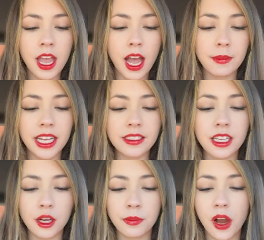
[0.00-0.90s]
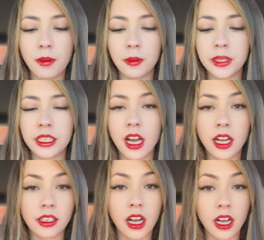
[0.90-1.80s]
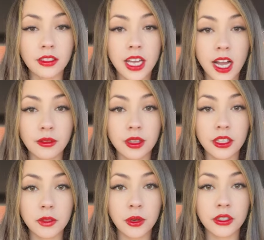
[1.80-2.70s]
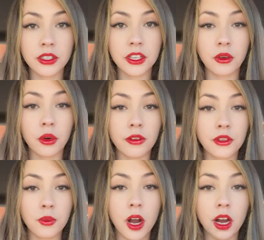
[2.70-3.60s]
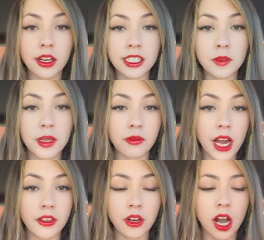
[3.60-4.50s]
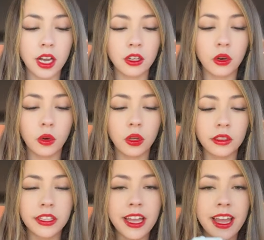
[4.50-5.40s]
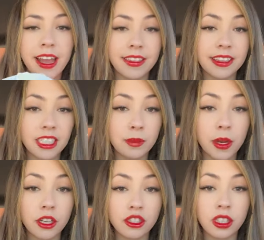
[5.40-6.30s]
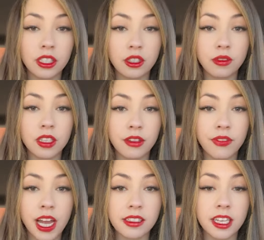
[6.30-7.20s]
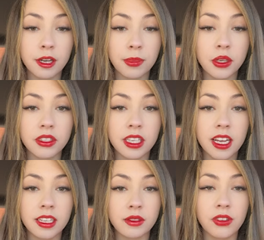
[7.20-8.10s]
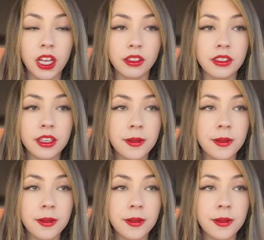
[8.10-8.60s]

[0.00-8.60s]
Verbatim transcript: I'm guessing you're probably not in contact with this person, or if you are, it's been rather hot and cold. I think that's partially due to the fact that your person has felt